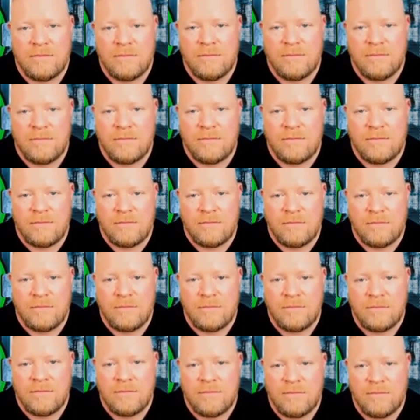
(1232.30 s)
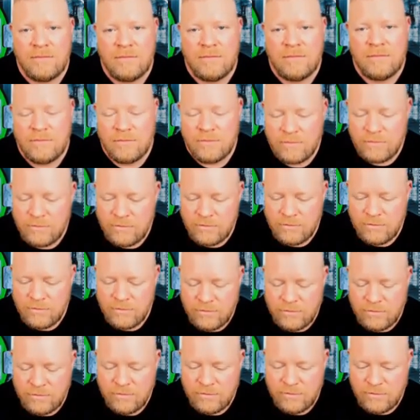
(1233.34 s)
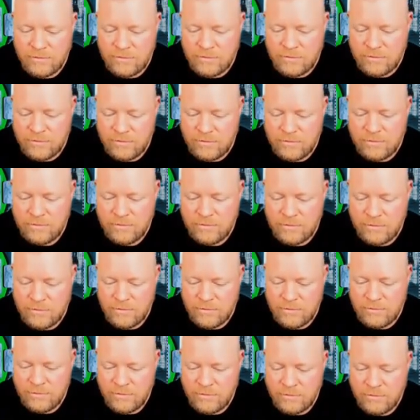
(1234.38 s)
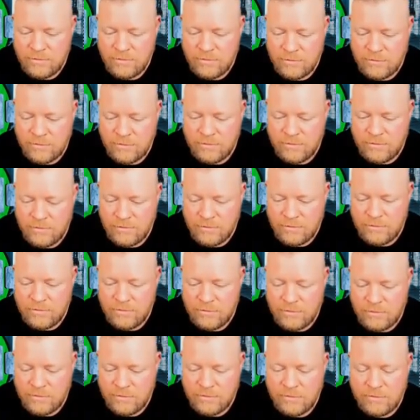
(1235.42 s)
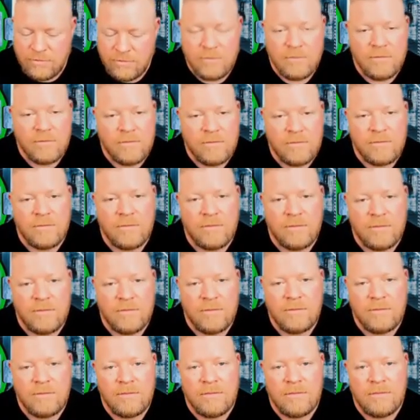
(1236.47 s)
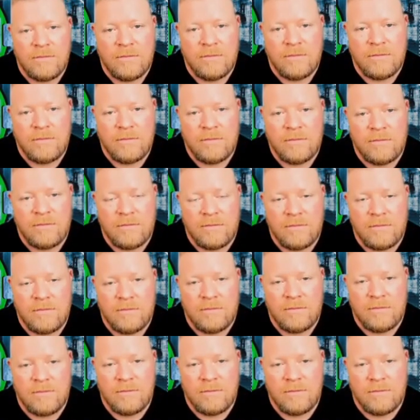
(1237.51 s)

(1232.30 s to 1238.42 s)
The person shown says nothing.